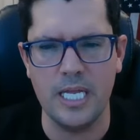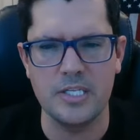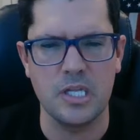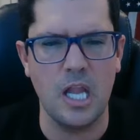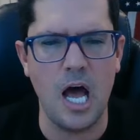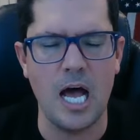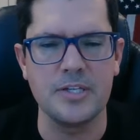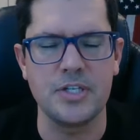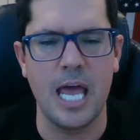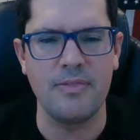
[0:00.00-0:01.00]
his
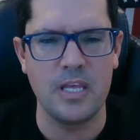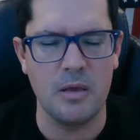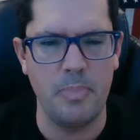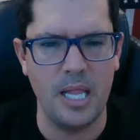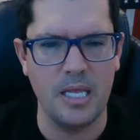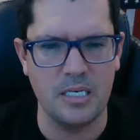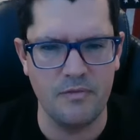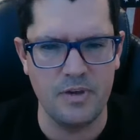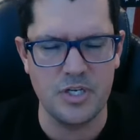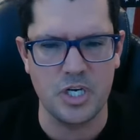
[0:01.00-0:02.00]
loss at the appellate
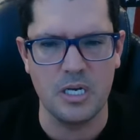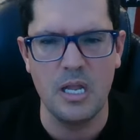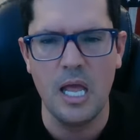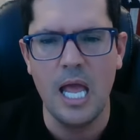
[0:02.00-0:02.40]
division